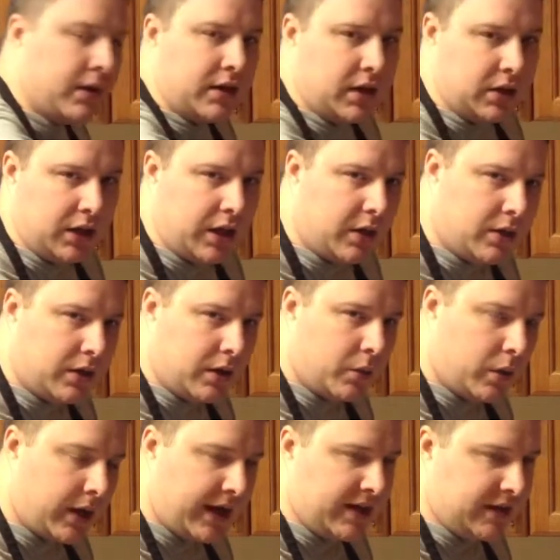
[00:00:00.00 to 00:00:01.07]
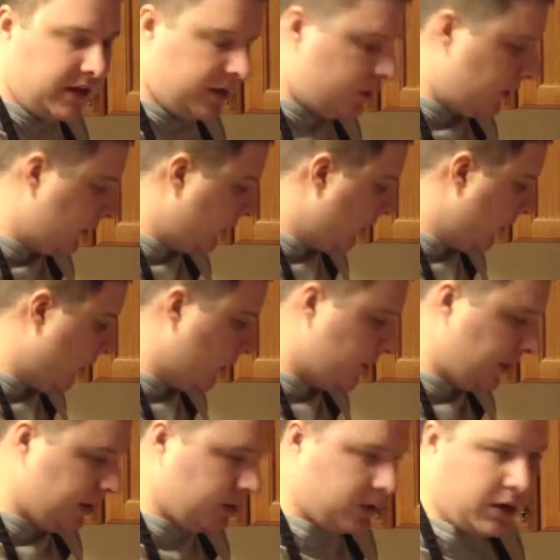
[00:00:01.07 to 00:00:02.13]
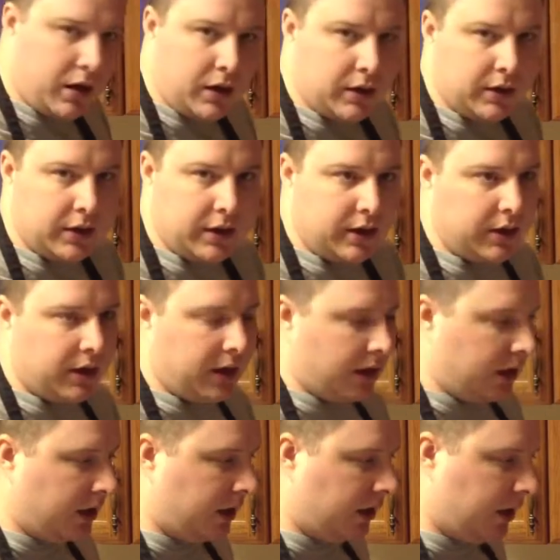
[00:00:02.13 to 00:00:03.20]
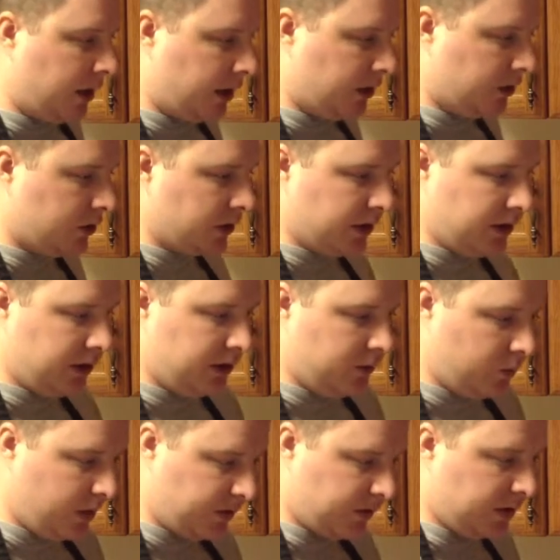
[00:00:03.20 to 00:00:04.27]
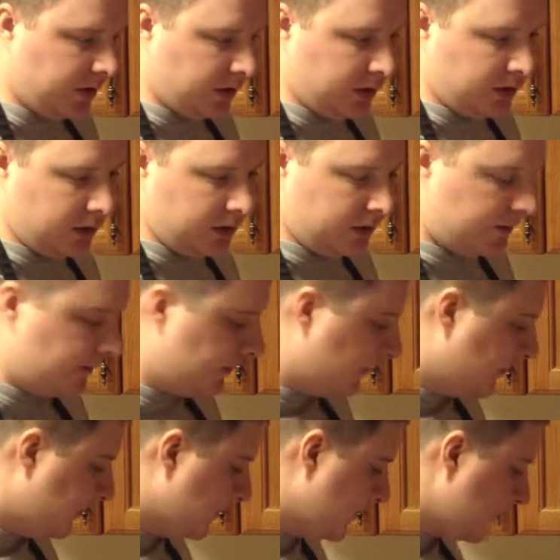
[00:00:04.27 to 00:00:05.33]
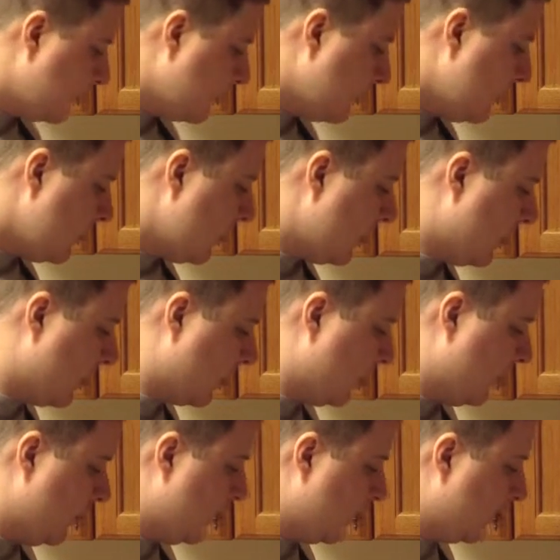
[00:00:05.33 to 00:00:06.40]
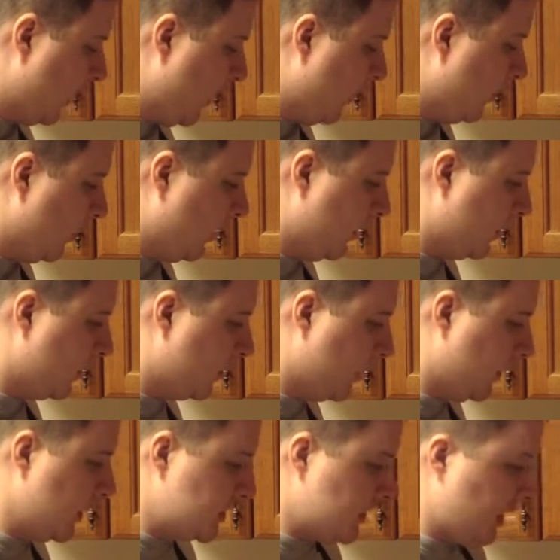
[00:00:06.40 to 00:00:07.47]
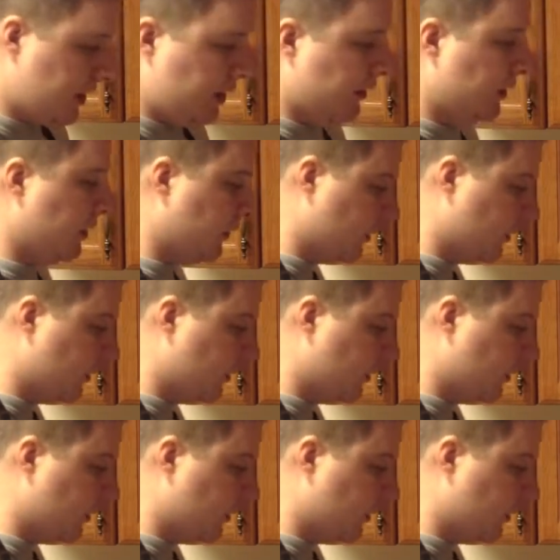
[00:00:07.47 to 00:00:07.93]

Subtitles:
Now, like what I did with the jalapeno garlic and cooking with it, you can do the same with pretty much any of these